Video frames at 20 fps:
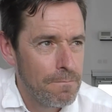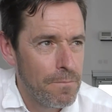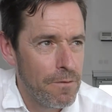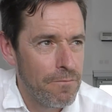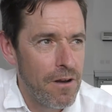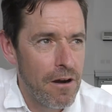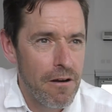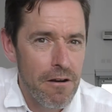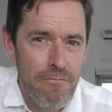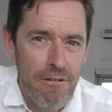
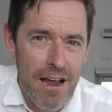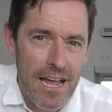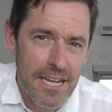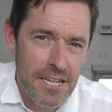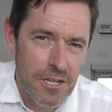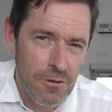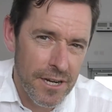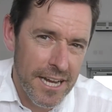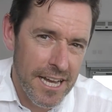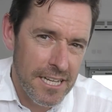very rarely
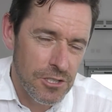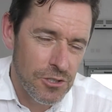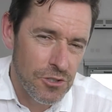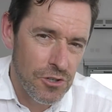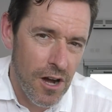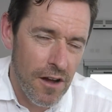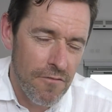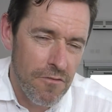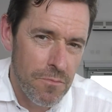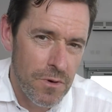do I get to
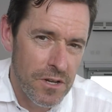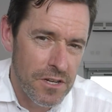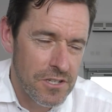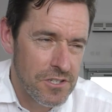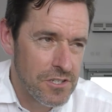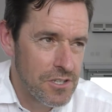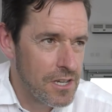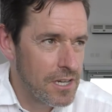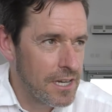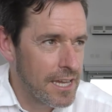drive them on a
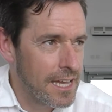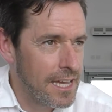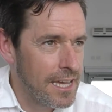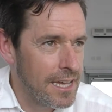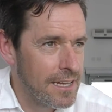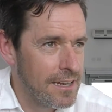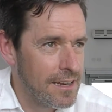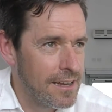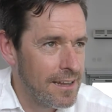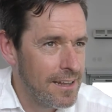circuit,
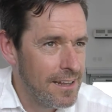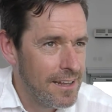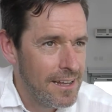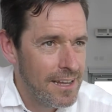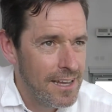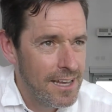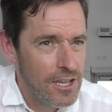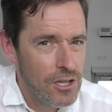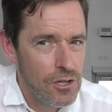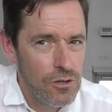and
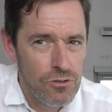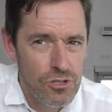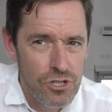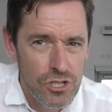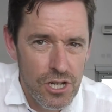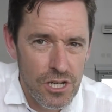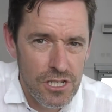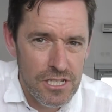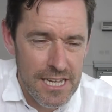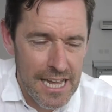you
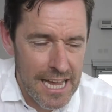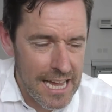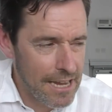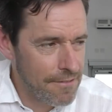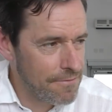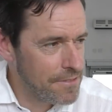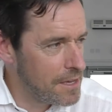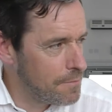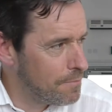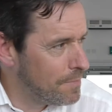just
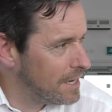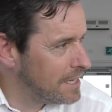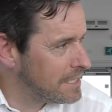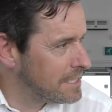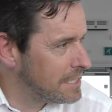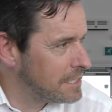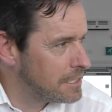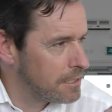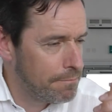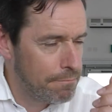have the
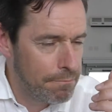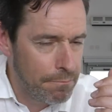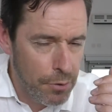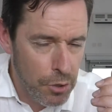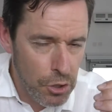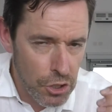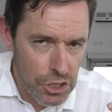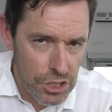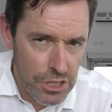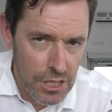ability to
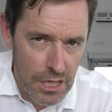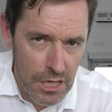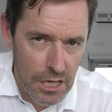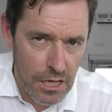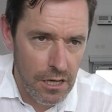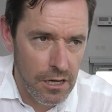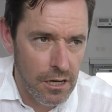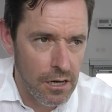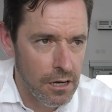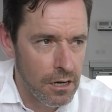push the
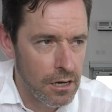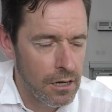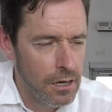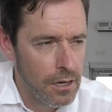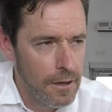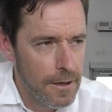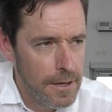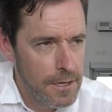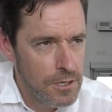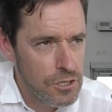car
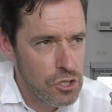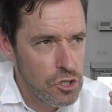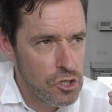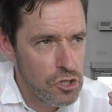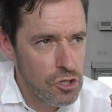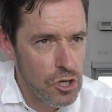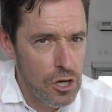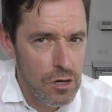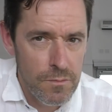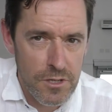
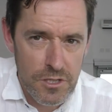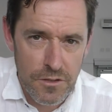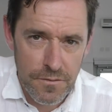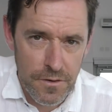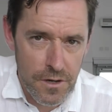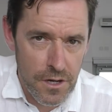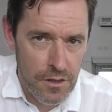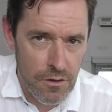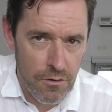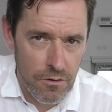so much
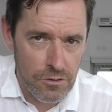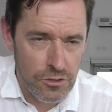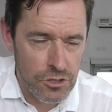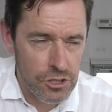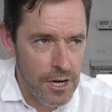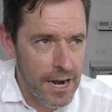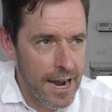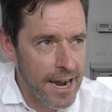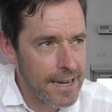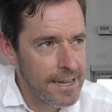further on
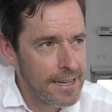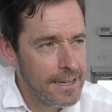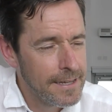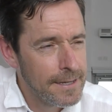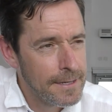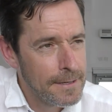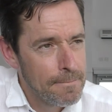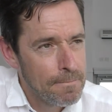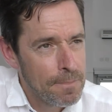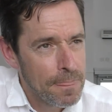track.
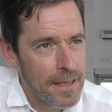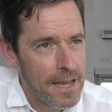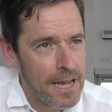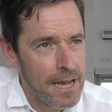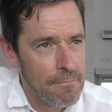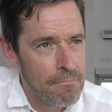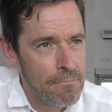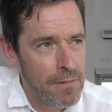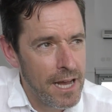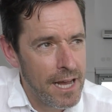
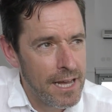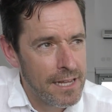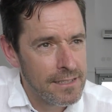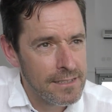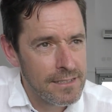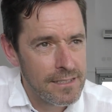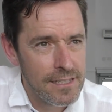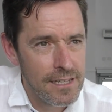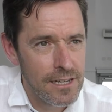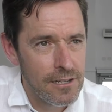
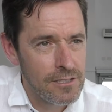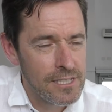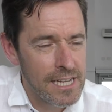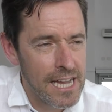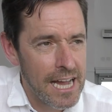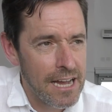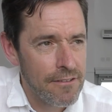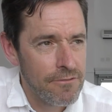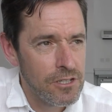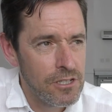And you know, to
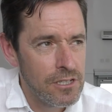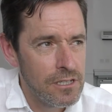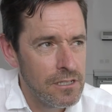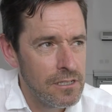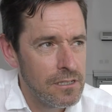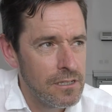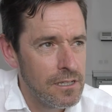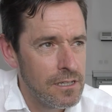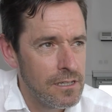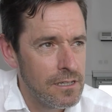have
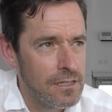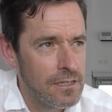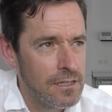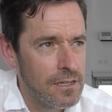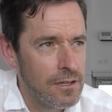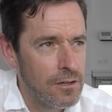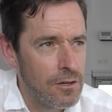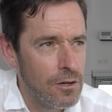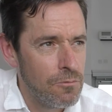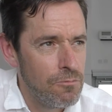
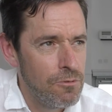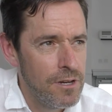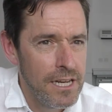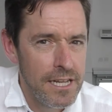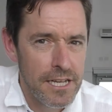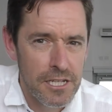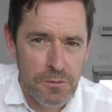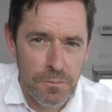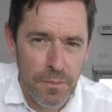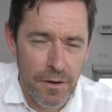a
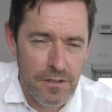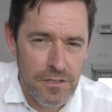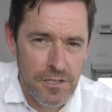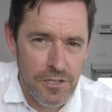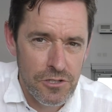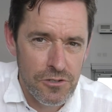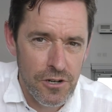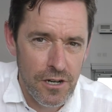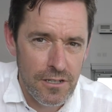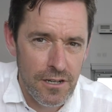really experienced
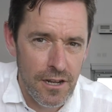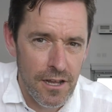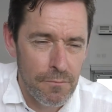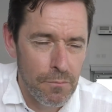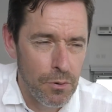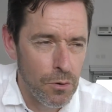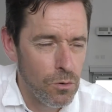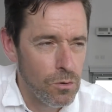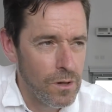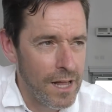instructor like
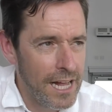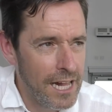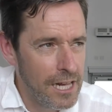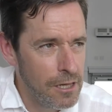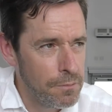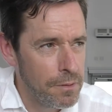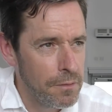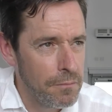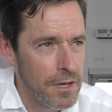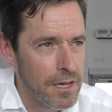Paul
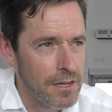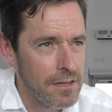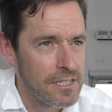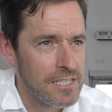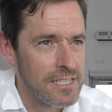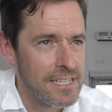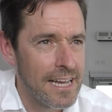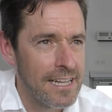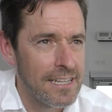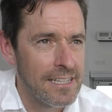helping me
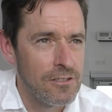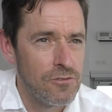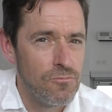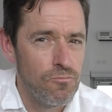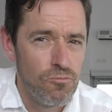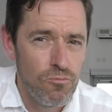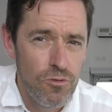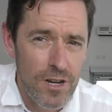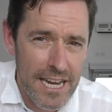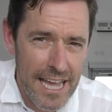understand
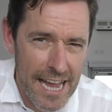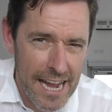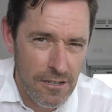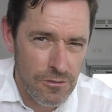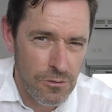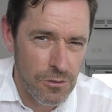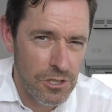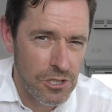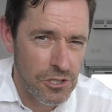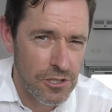really how
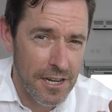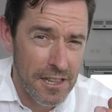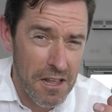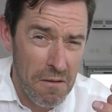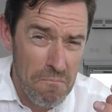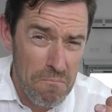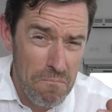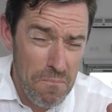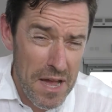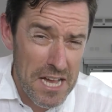to extract the
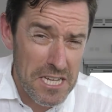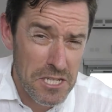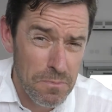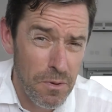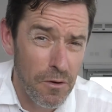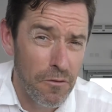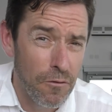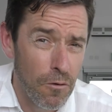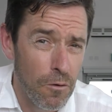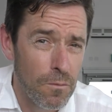best
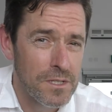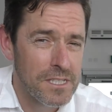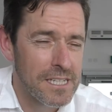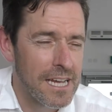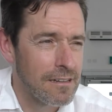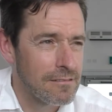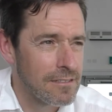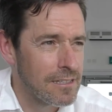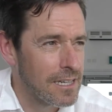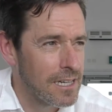performance
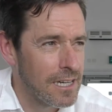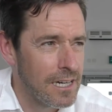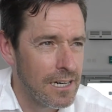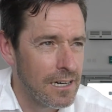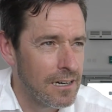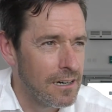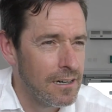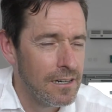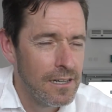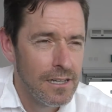out of the
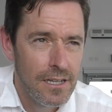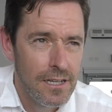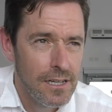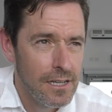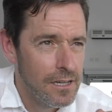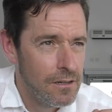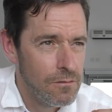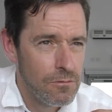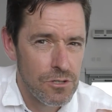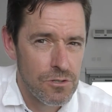car
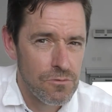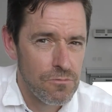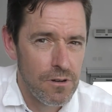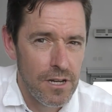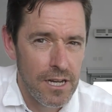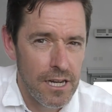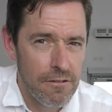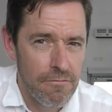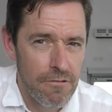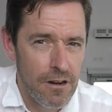was
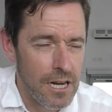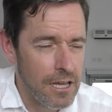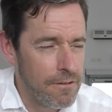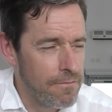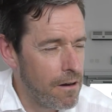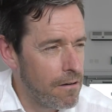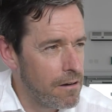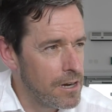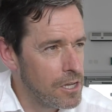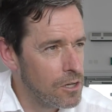really, really
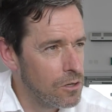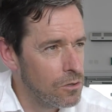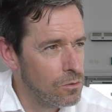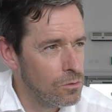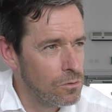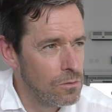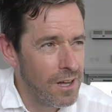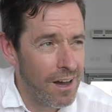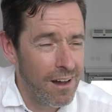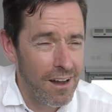very
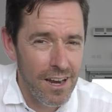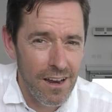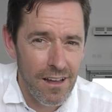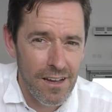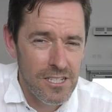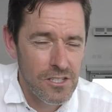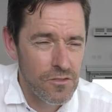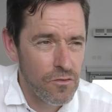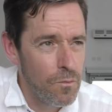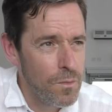cool.
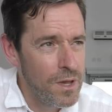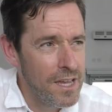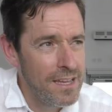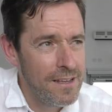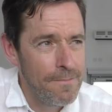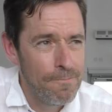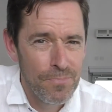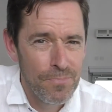Highlights for me: